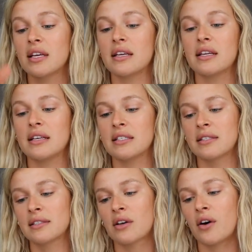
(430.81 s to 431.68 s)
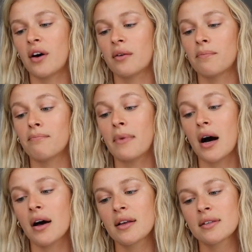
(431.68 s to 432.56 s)
It is called
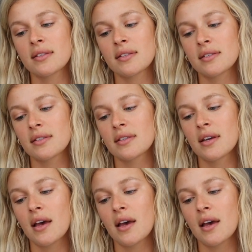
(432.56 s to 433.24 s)
MAAZ.